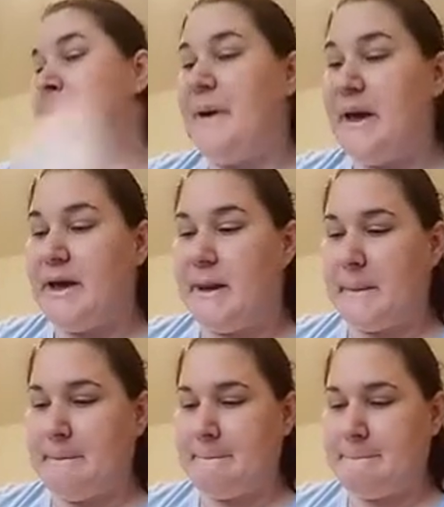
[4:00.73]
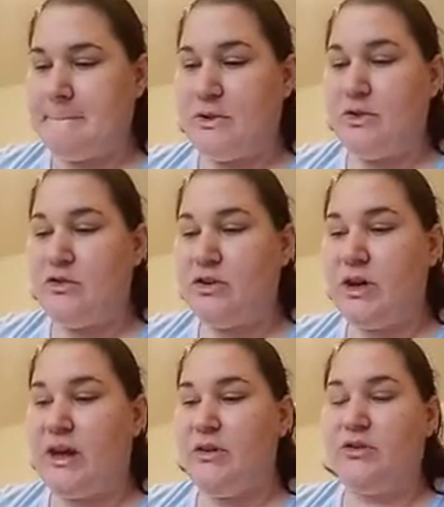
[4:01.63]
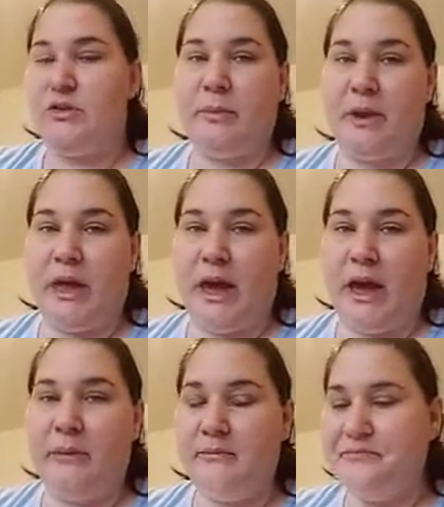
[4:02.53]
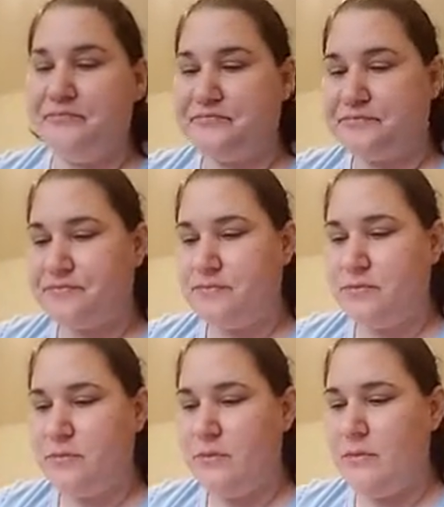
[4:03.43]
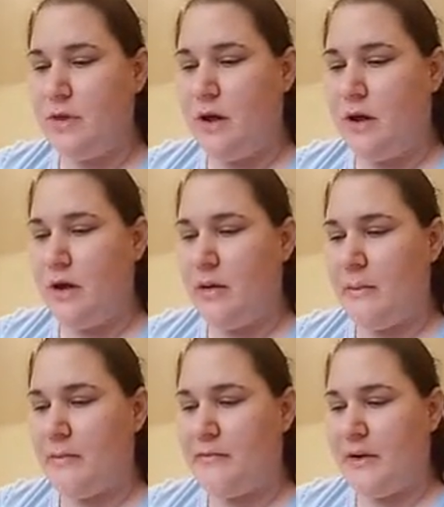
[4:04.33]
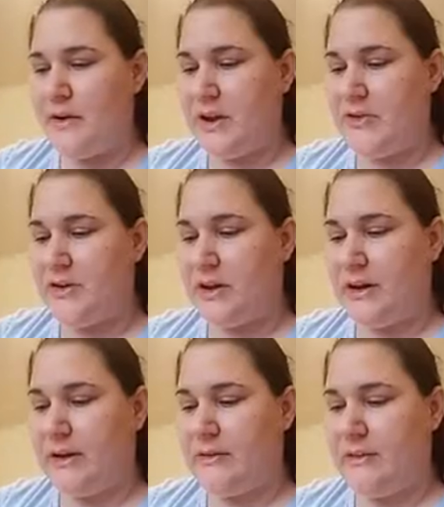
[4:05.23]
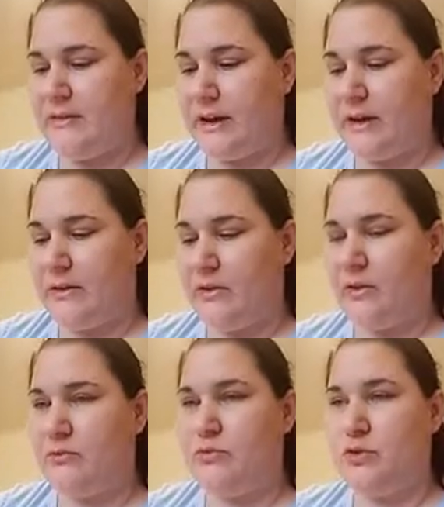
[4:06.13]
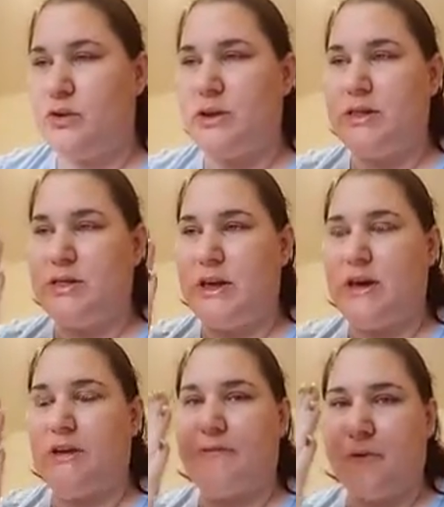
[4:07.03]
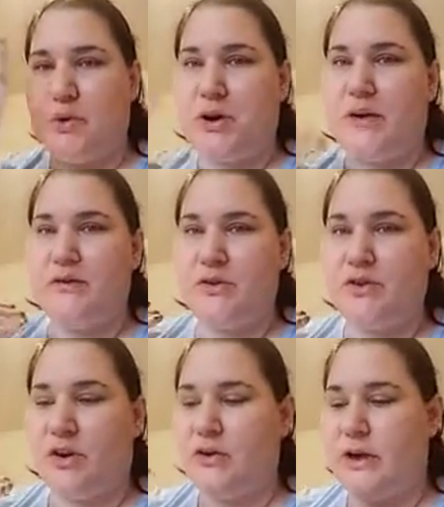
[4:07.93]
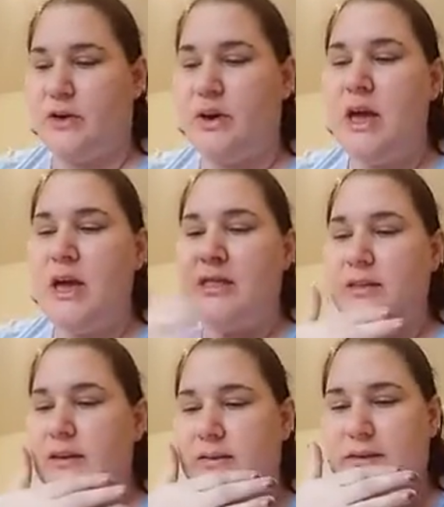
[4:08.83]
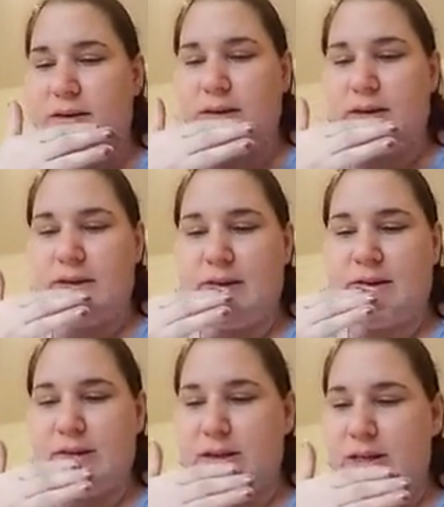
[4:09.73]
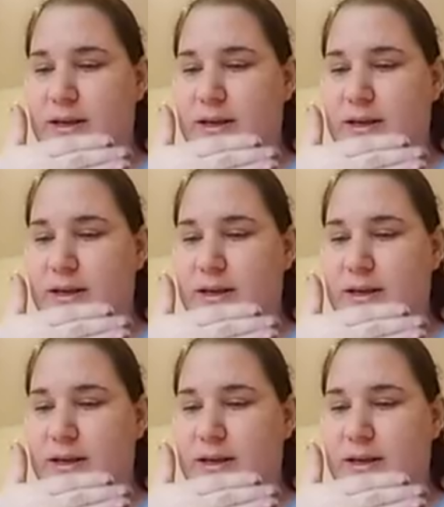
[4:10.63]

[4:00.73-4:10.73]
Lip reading: But usually I use Urban Decay foundation because it's like a really thick, full coverage all-nighter. This is...